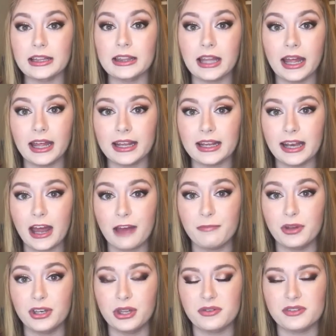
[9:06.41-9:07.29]
like and
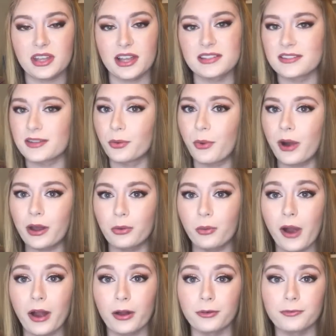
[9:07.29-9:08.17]
have been using is the Wet
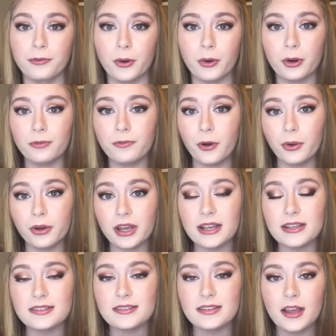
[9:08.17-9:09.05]
n Wild Photo
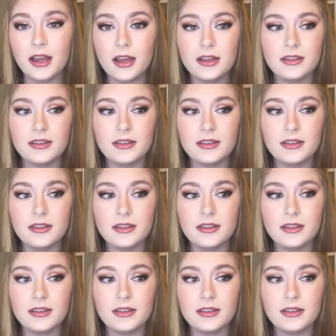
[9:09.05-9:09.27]
Focus.